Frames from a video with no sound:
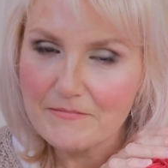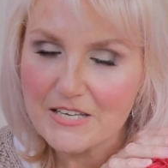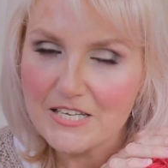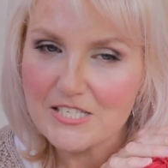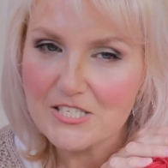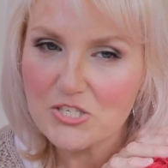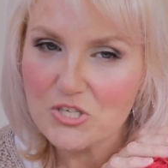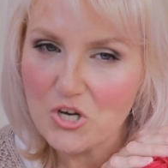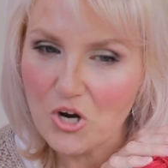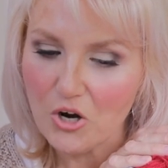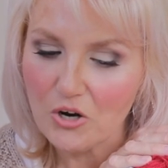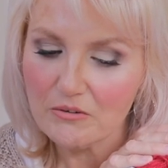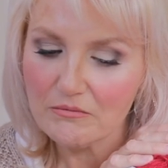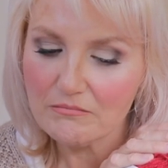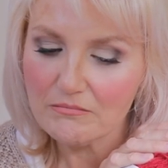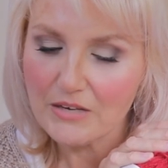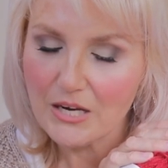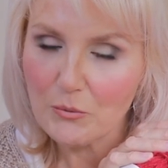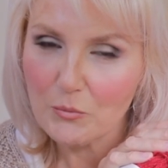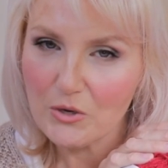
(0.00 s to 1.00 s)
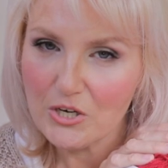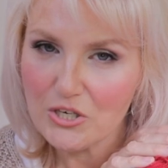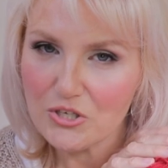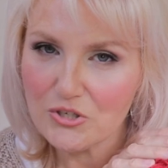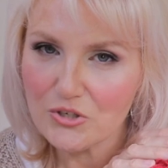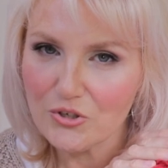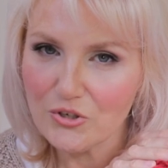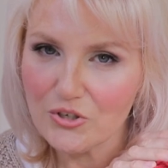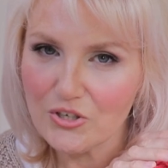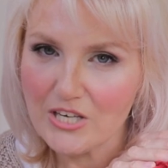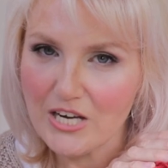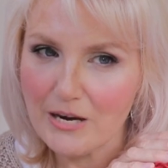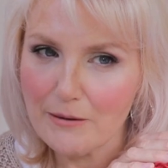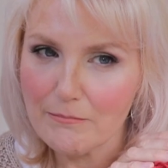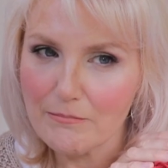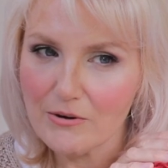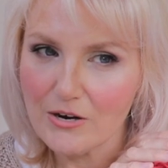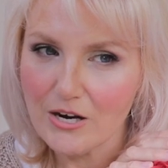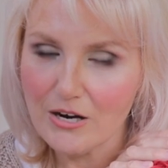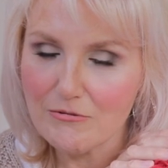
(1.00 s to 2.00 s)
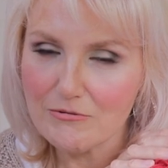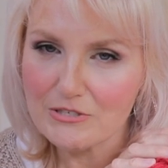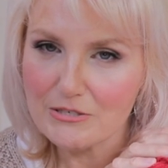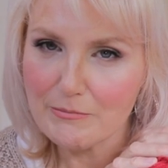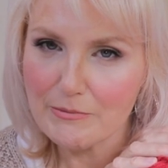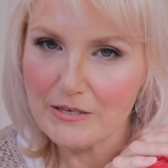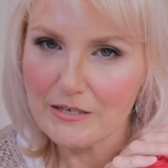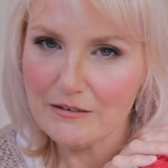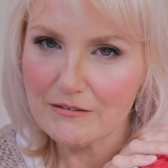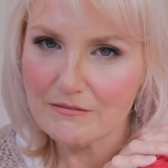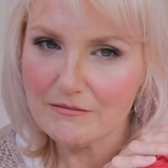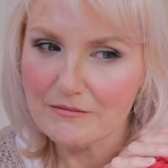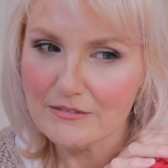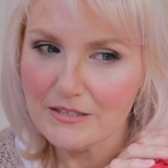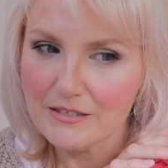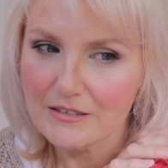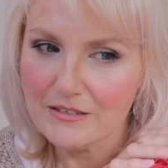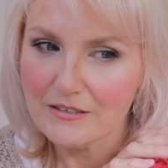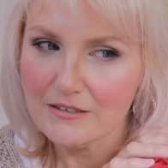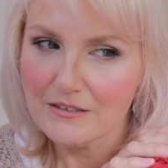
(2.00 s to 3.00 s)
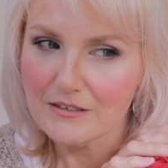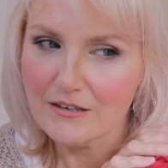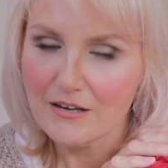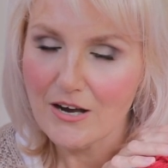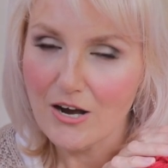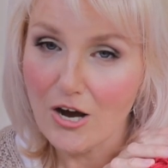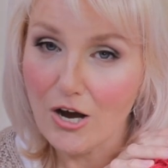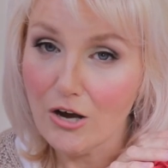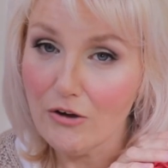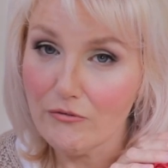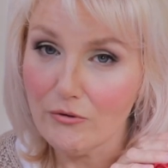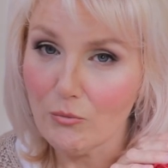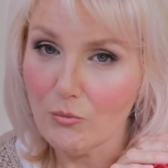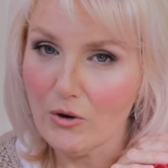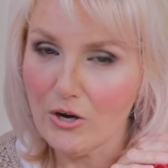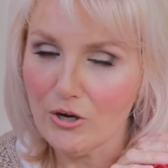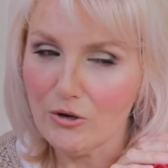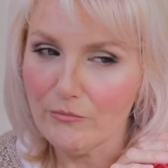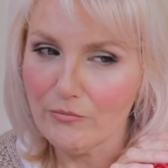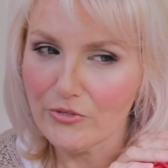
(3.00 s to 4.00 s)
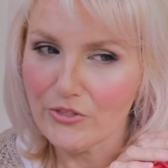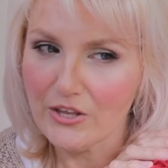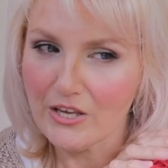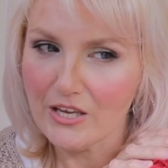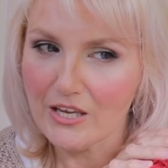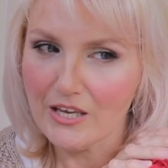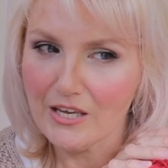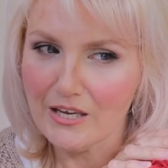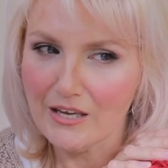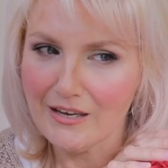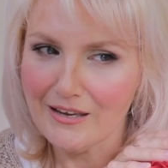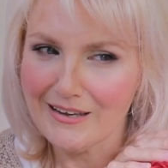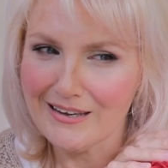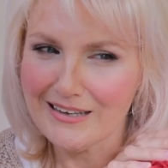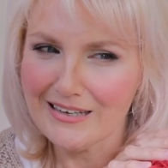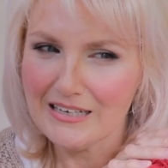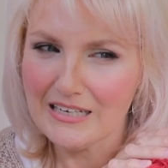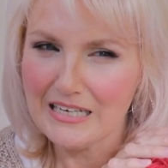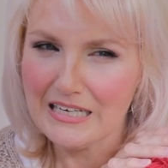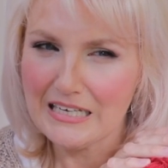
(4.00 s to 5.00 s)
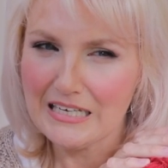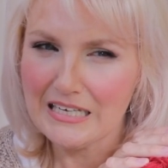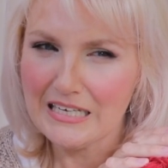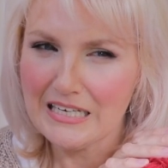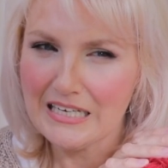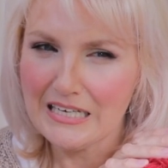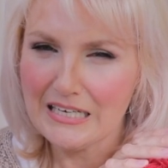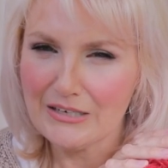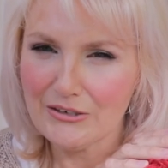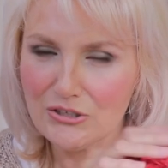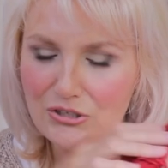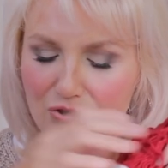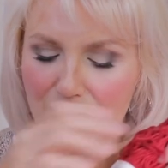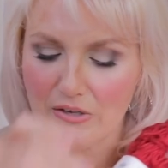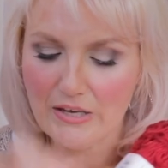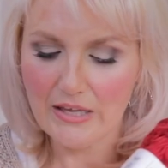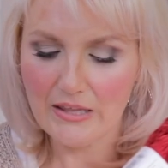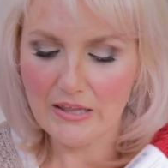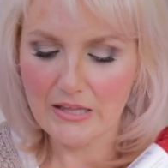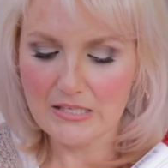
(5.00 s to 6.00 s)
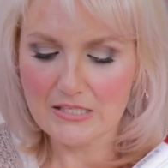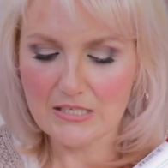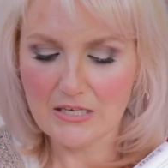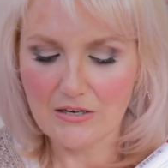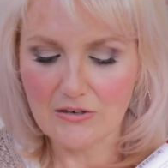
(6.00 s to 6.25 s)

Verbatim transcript: It's not. And when it turned up, I was a bit overwhelmed, thinking, I'm not sure how that's